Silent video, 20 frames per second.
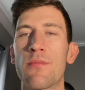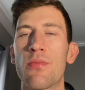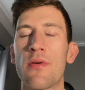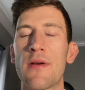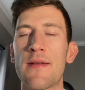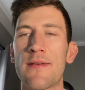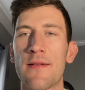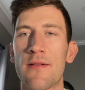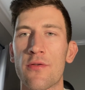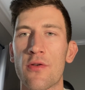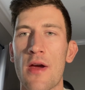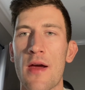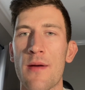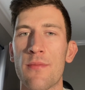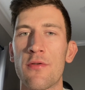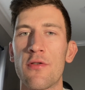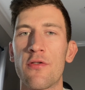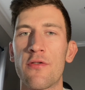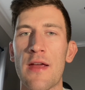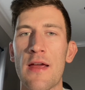please subscribe
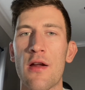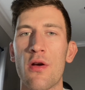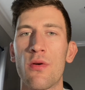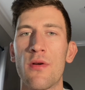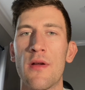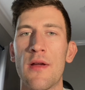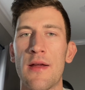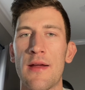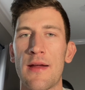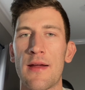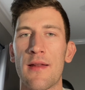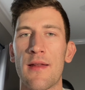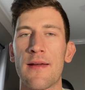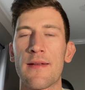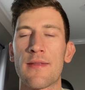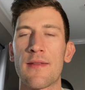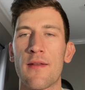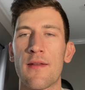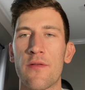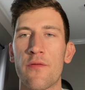to your channel and
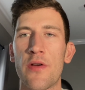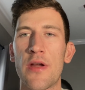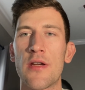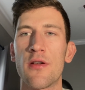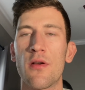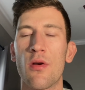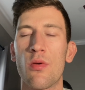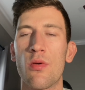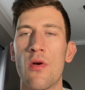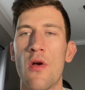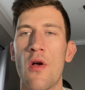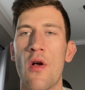like this video.